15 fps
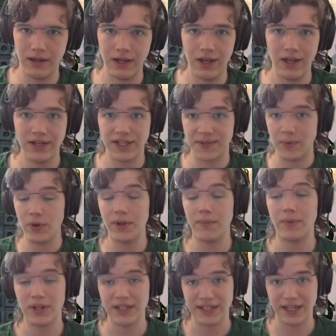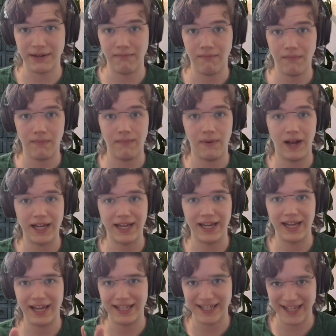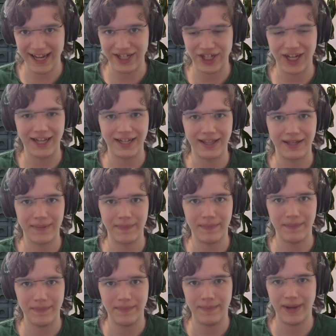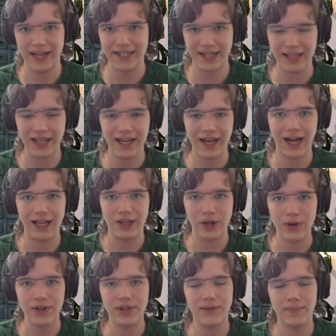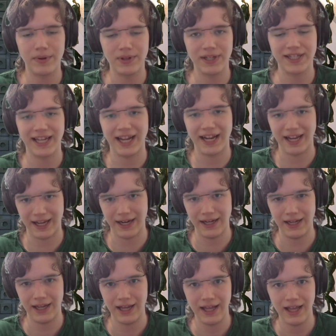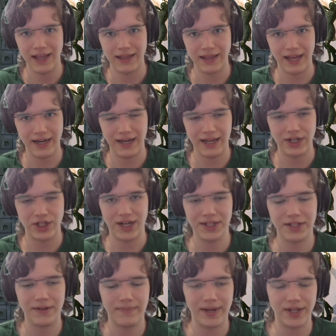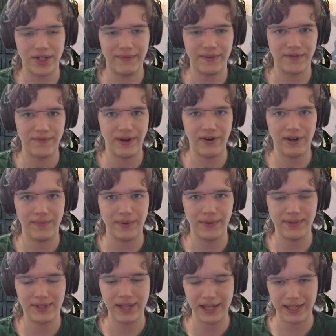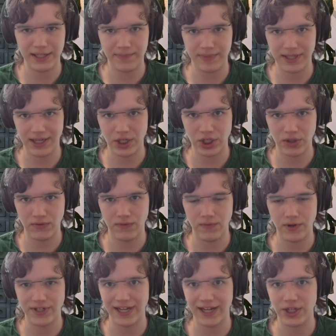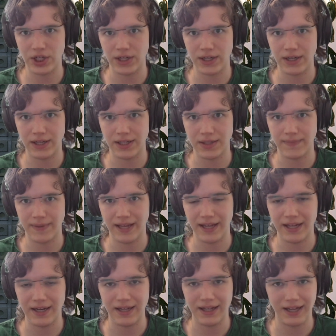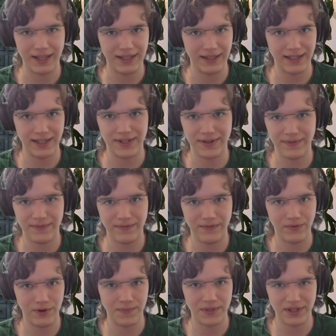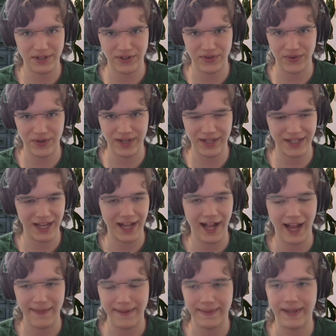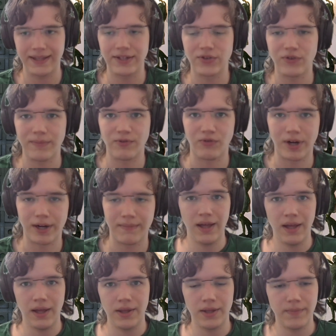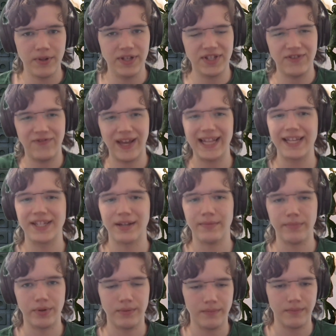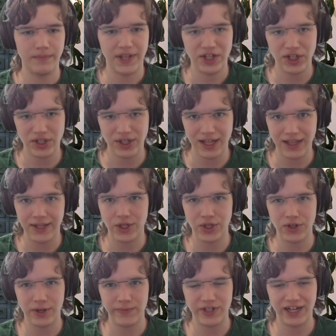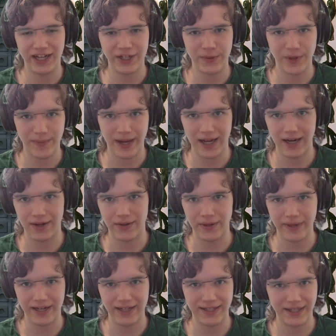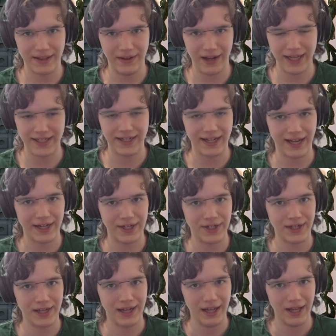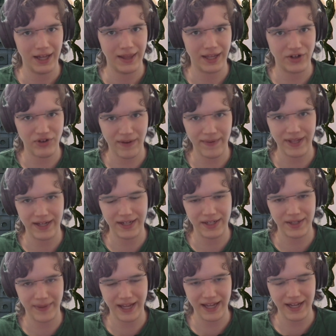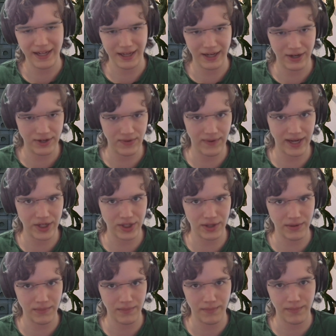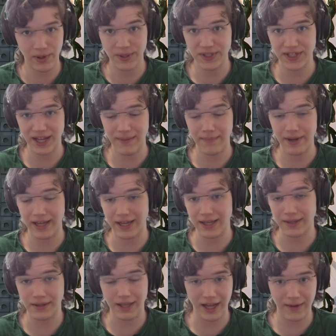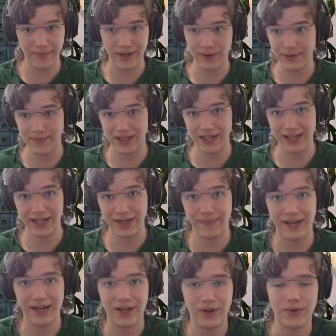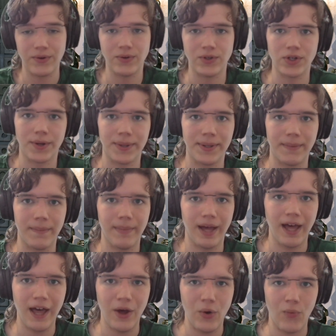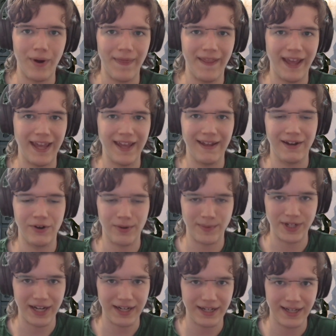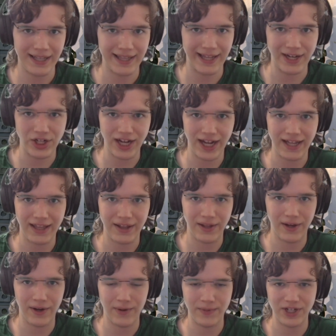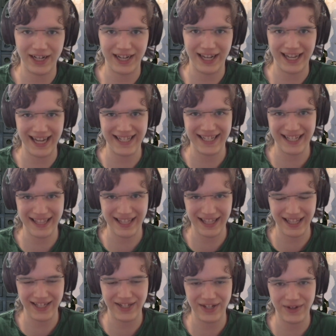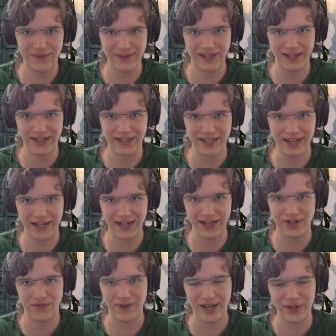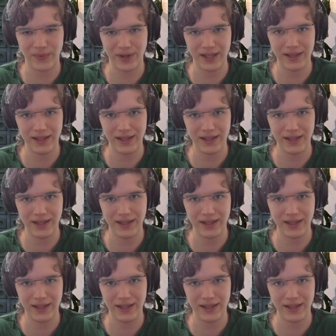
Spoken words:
To spawn the bullets in, I instantiated them. Basically, I loaded the bullet scene in, then adjusted a bunch of its variables like its position, rotation, and speed, and the list of groups it destroys, and then let the script run. The bullets are fairly simple. They're just collision objects with particle emitters and lights attached. They travel at a speed in a direction, both set by either the enemy or the player depending on who shot them. When they hit an object, they check the object against the list of things they can interact with.